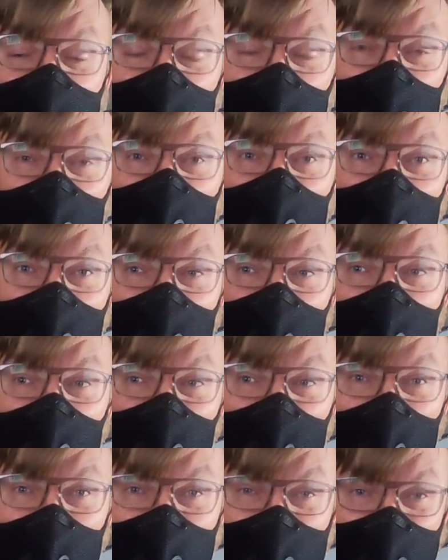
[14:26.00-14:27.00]
is going to be my
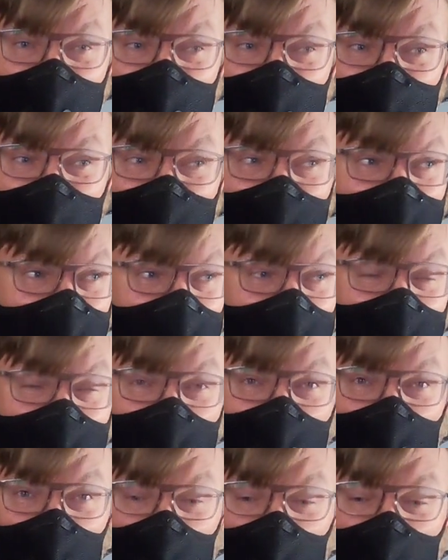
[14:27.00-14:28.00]
mask. This is
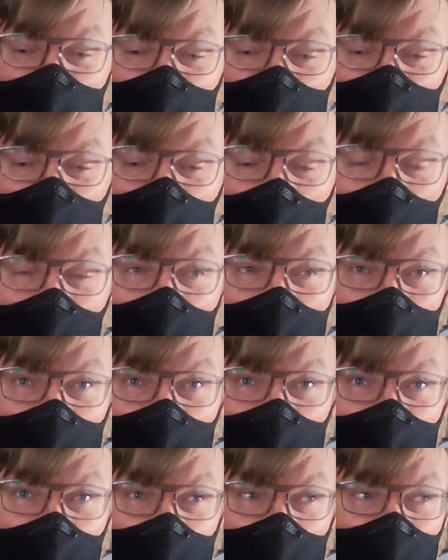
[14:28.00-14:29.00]
my moment
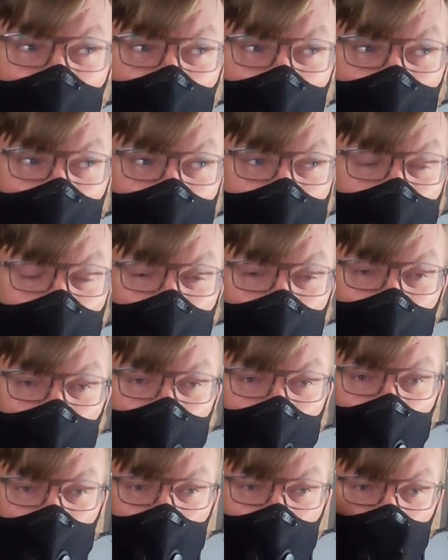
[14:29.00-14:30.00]
to be a Marvel
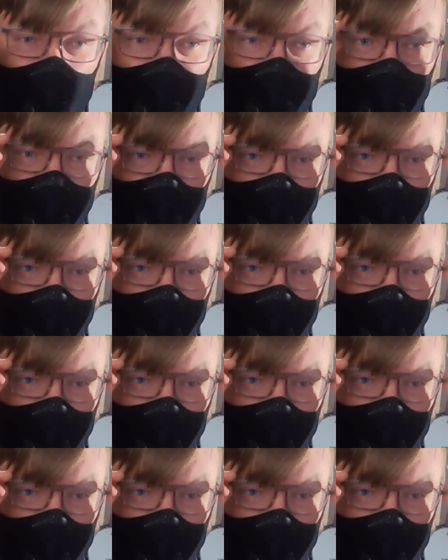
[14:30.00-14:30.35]
superhero.